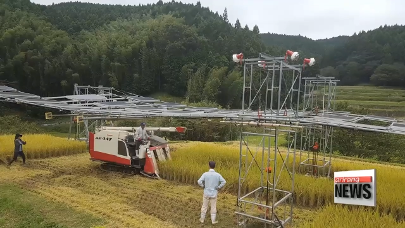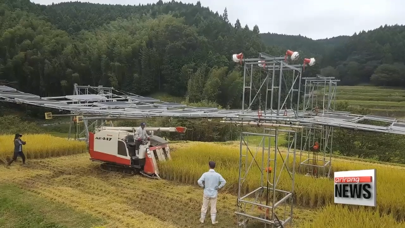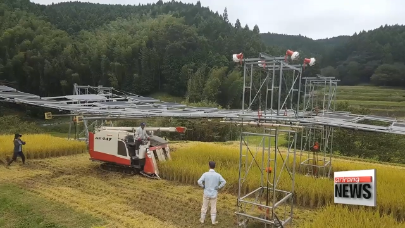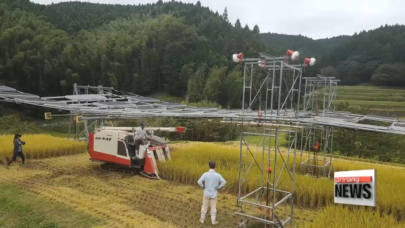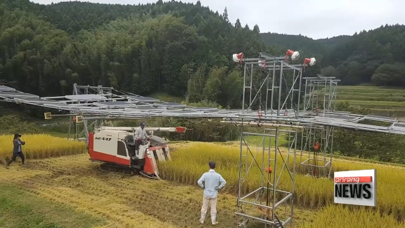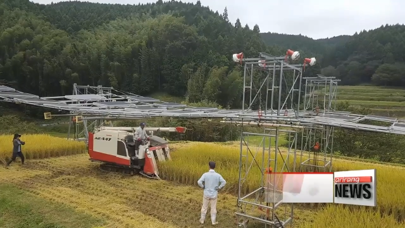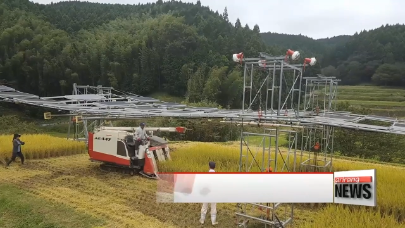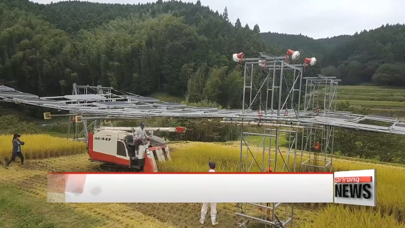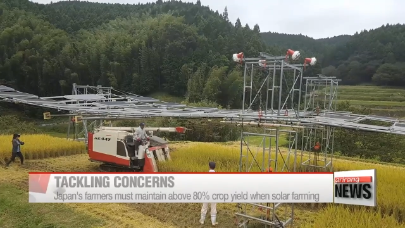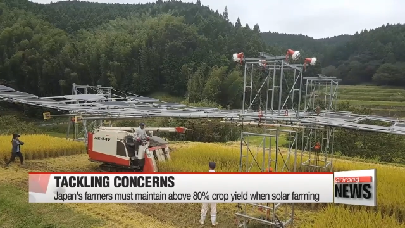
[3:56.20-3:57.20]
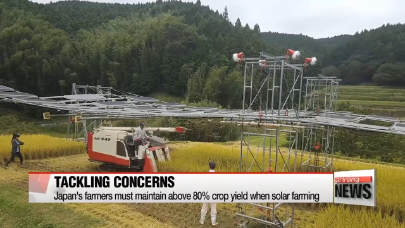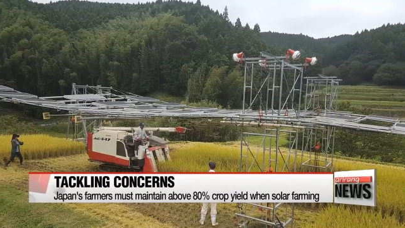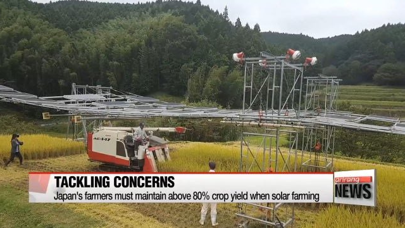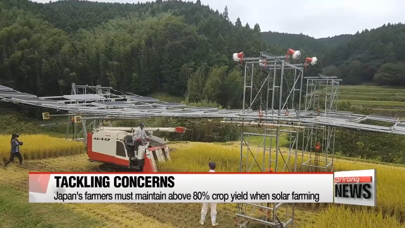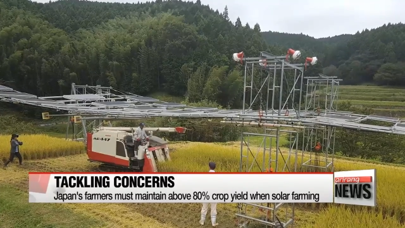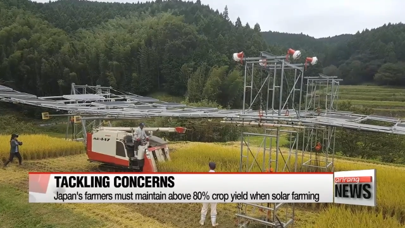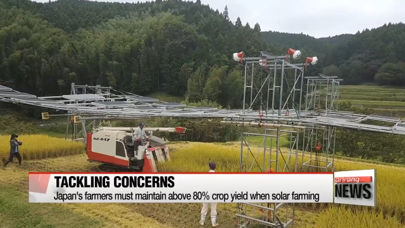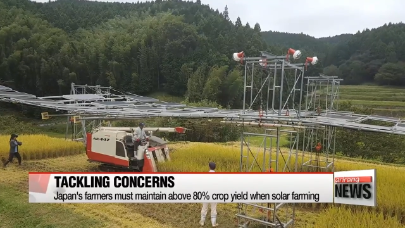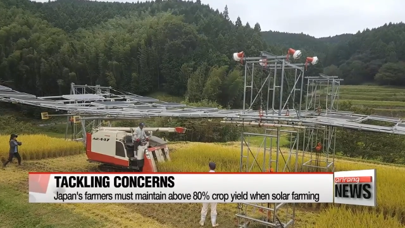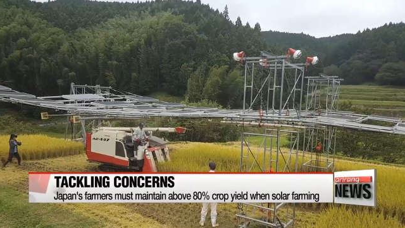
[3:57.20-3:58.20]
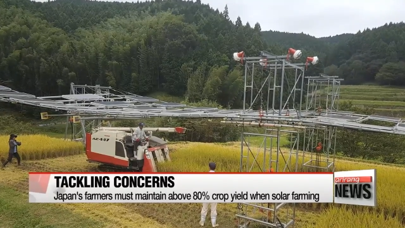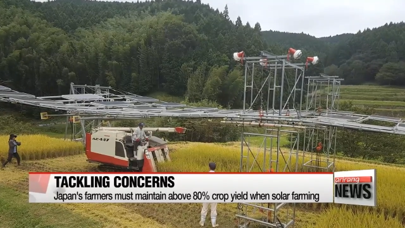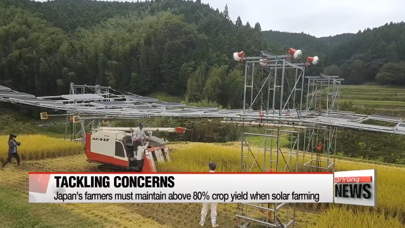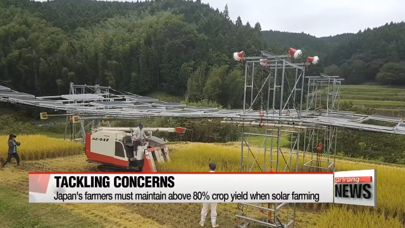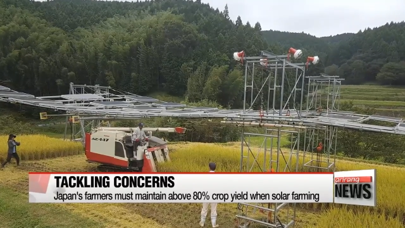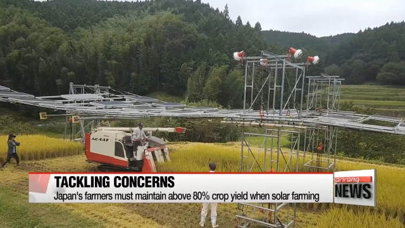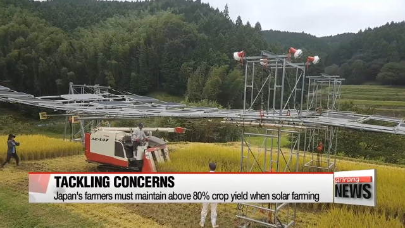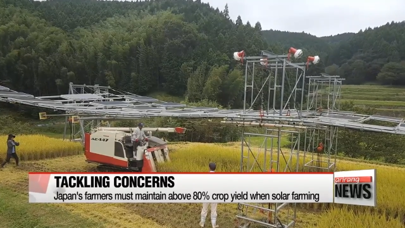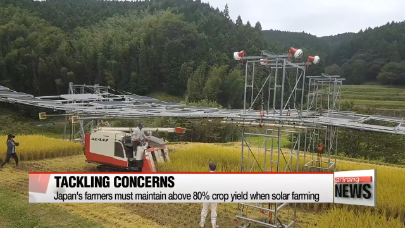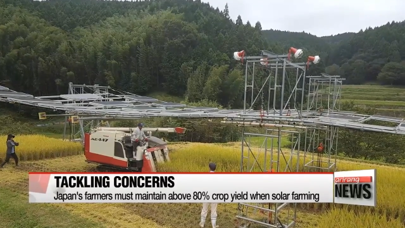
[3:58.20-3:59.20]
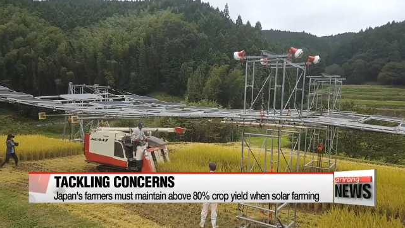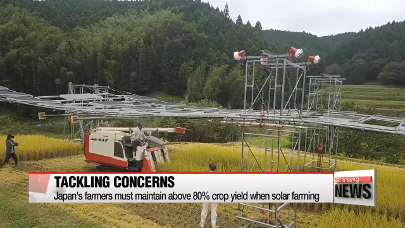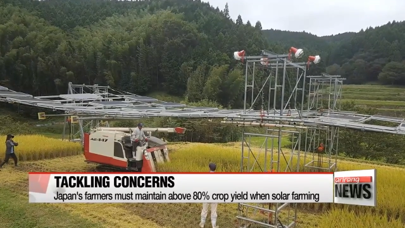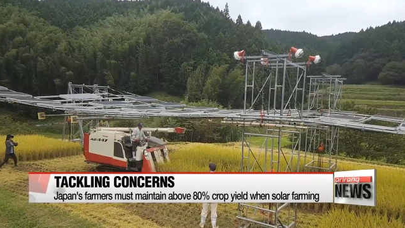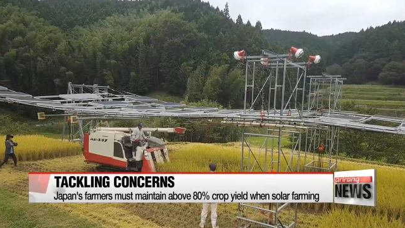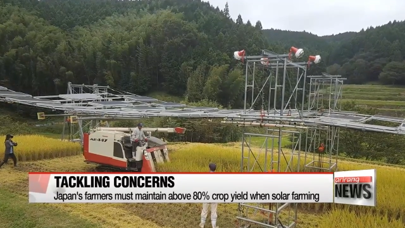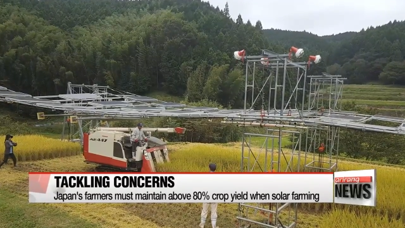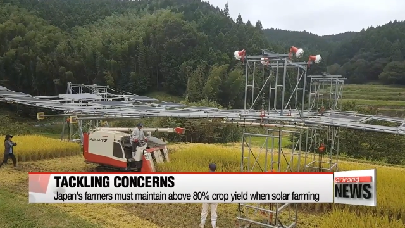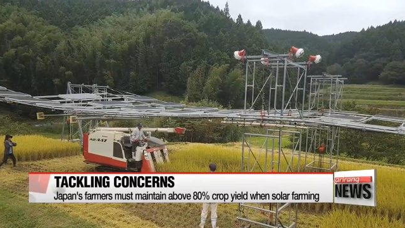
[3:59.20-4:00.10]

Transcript: (no speaker visible)